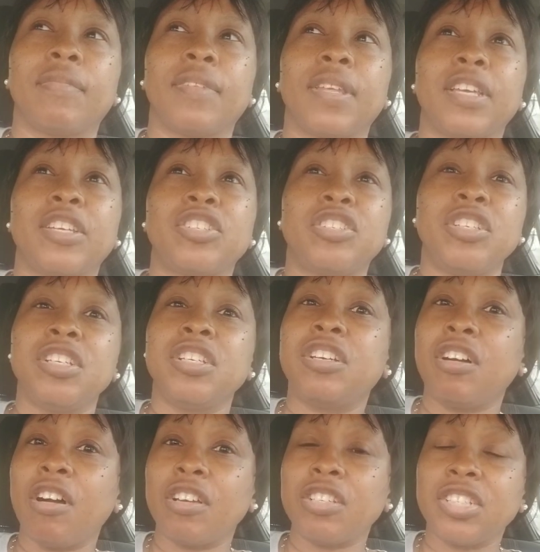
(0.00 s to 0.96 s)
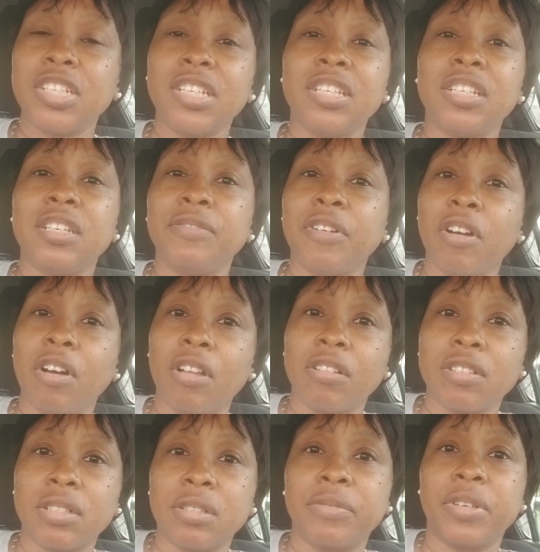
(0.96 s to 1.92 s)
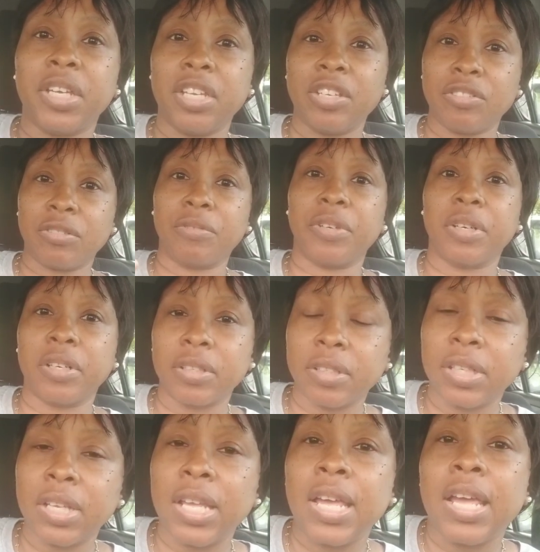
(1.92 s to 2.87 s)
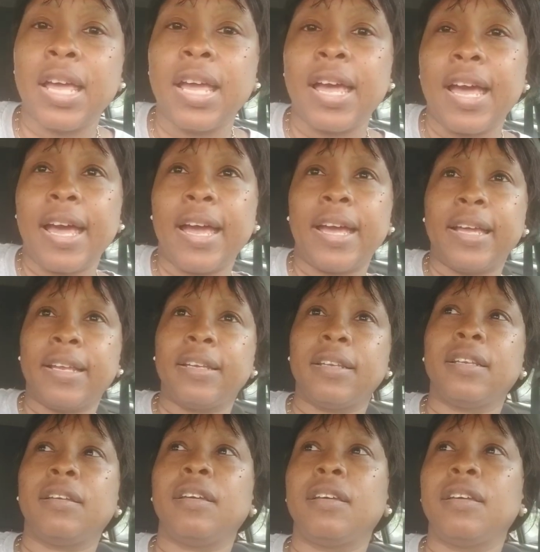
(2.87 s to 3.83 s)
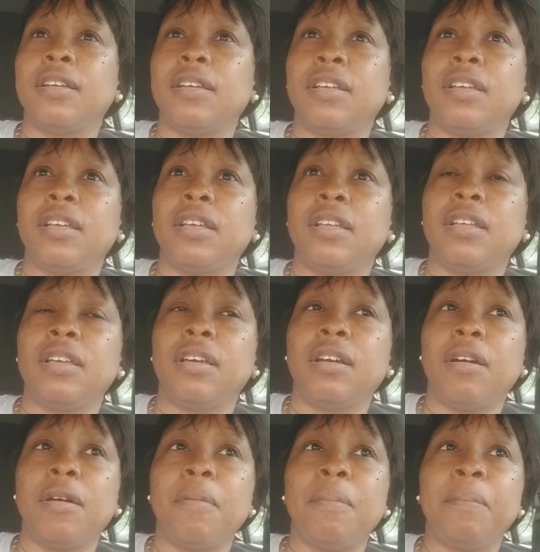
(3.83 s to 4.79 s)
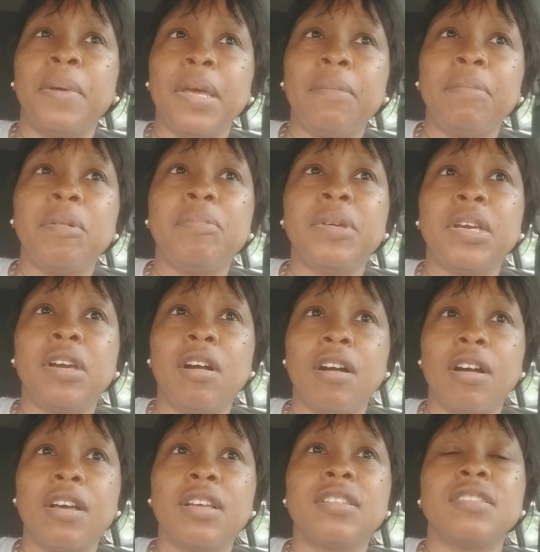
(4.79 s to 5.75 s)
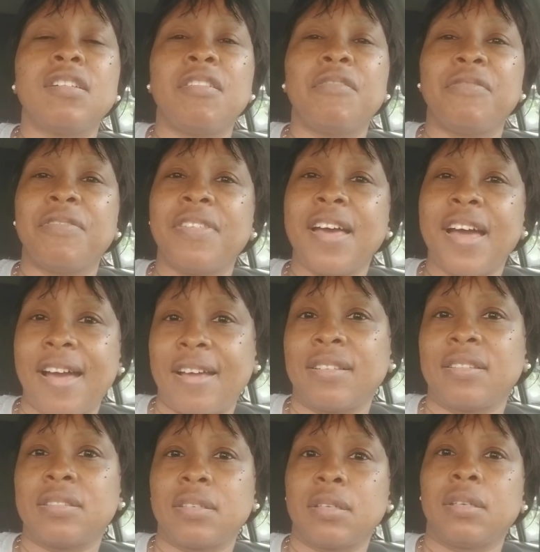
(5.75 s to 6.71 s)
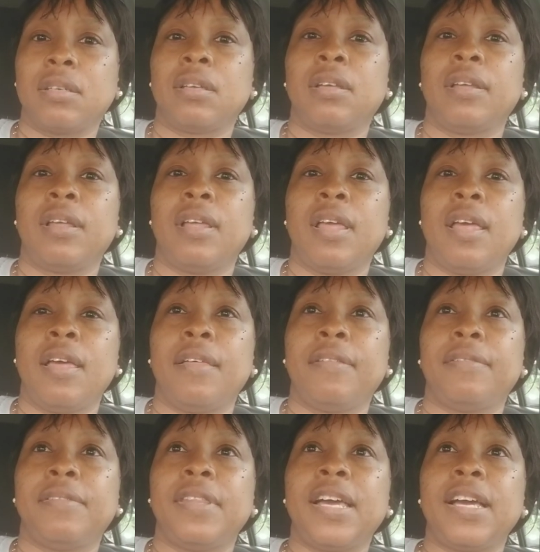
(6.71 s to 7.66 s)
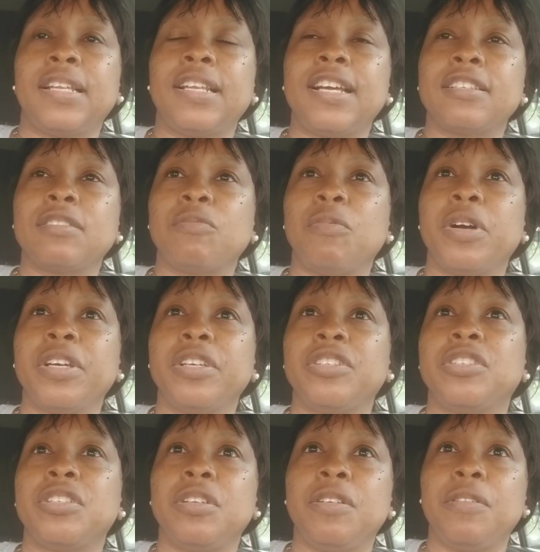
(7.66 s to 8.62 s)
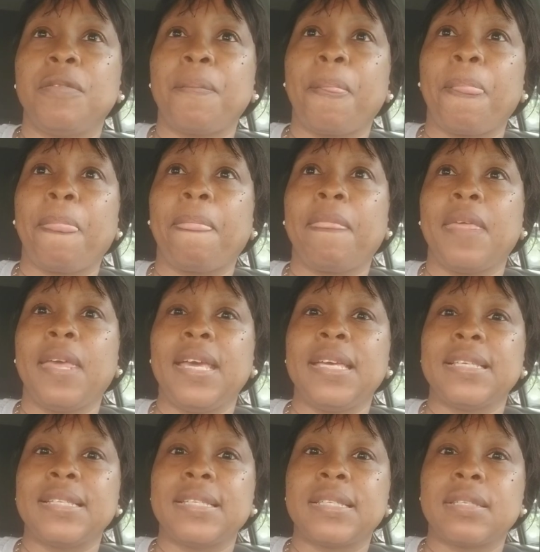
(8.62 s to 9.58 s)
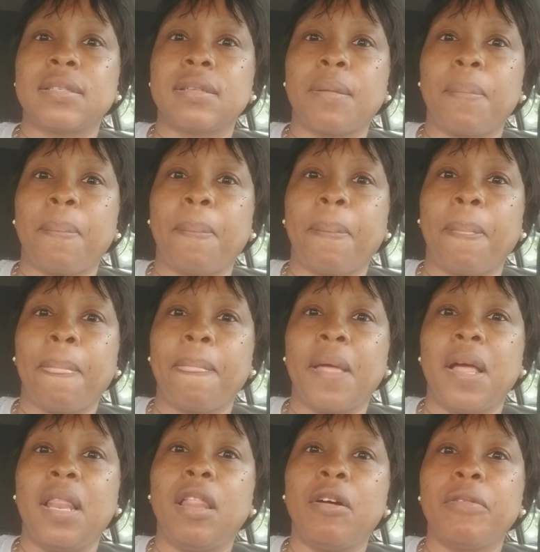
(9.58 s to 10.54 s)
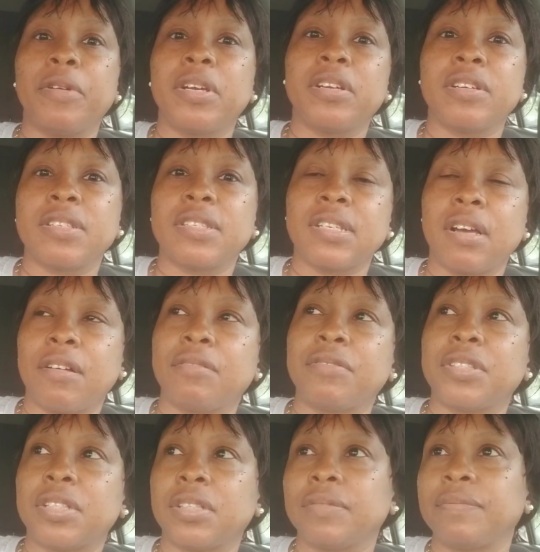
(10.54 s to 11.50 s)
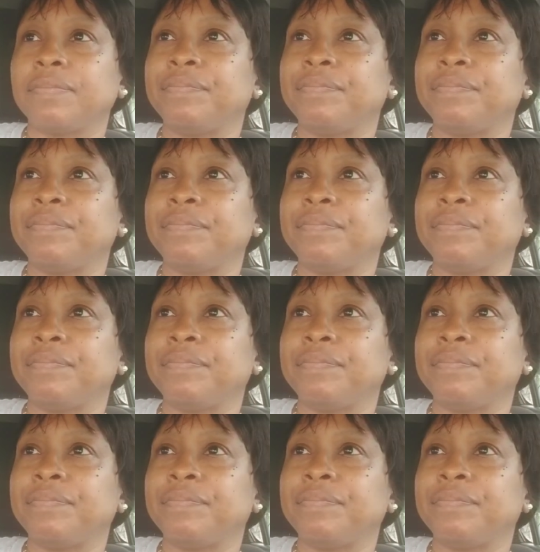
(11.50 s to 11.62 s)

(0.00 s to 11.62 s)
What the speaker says: she even calls herself an introvert, and maybe because of that's why she is allowing herself to